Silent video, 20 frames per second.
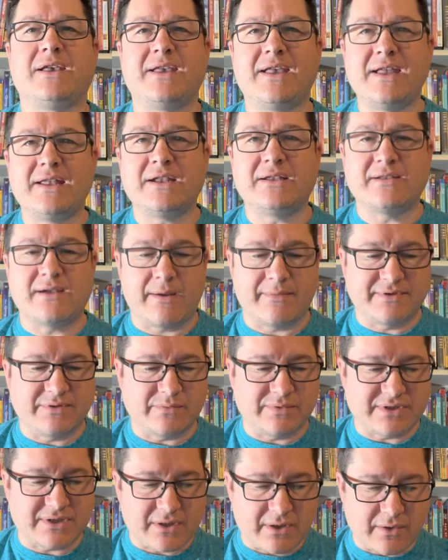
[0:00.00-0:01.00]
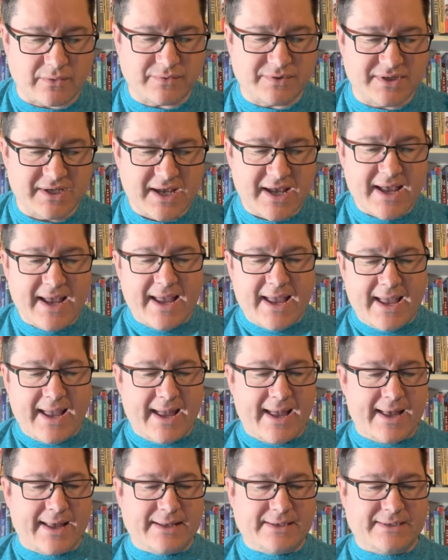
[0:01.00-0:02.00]
Kenan Thompson was the host
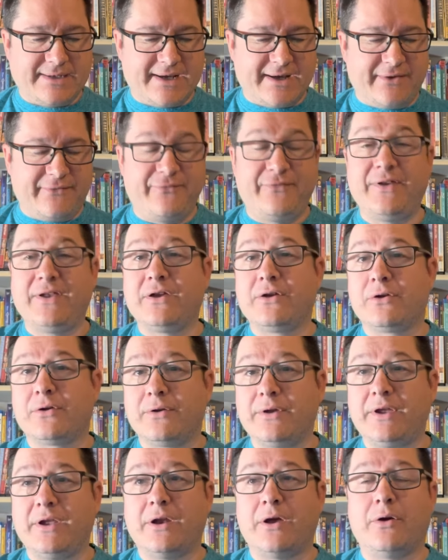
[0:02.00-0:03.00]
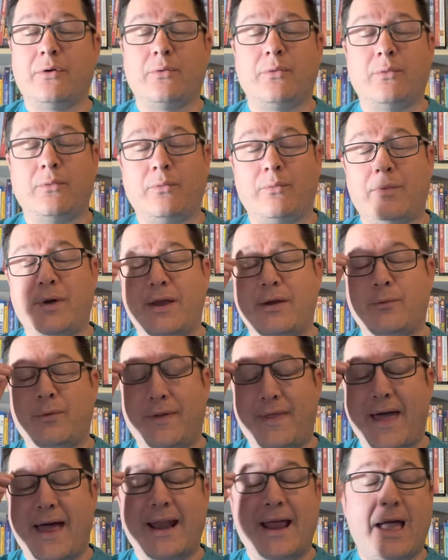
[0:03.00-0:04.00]
and uh, figure, you know, when, when
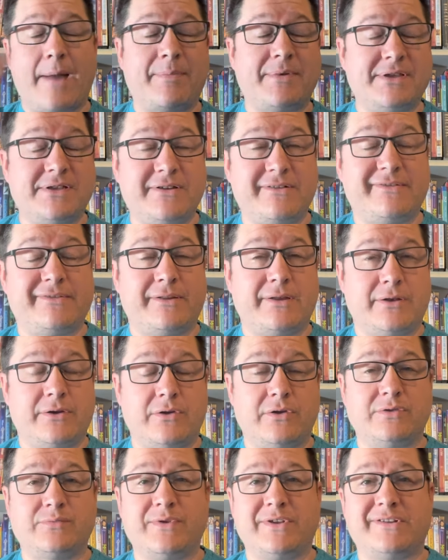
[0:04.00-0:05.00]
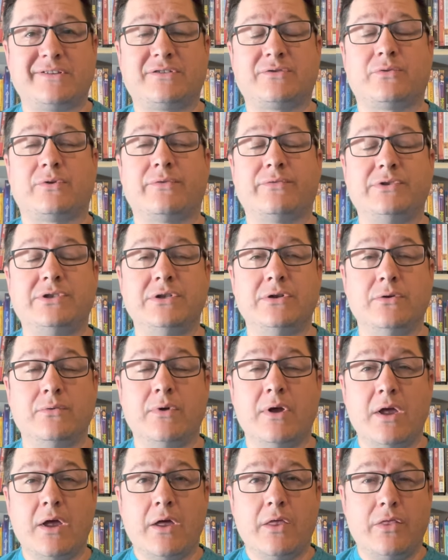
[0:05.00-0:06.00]
that happens, usually in news, we just sort of do
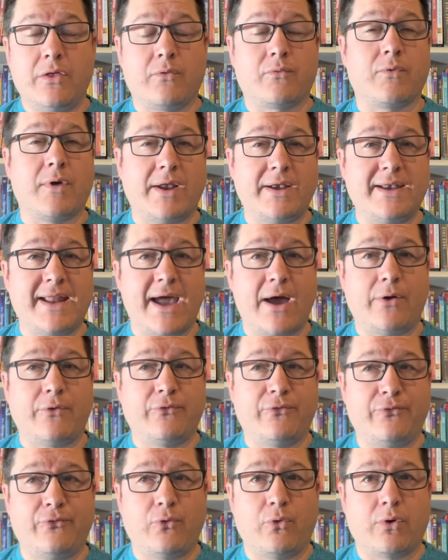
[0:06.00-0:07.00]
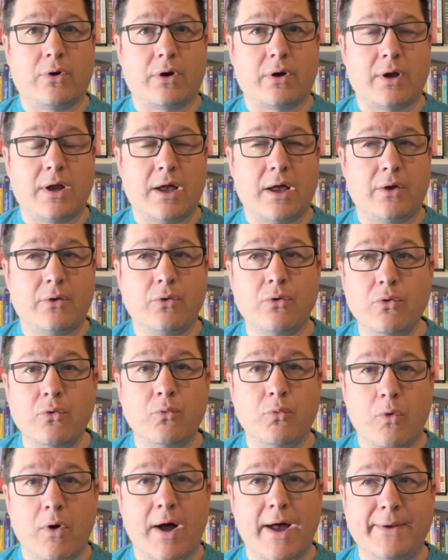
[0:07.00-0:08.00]
the rundown for uh, who
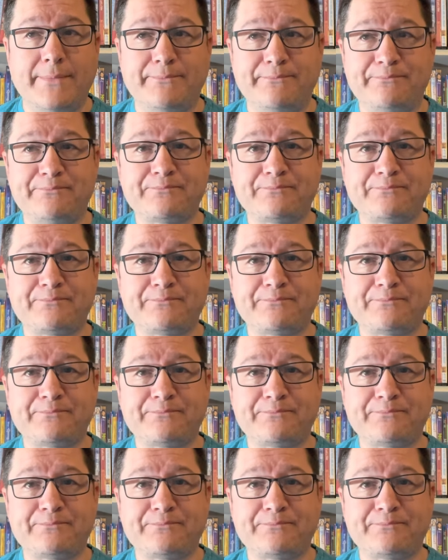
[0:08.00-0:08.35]
won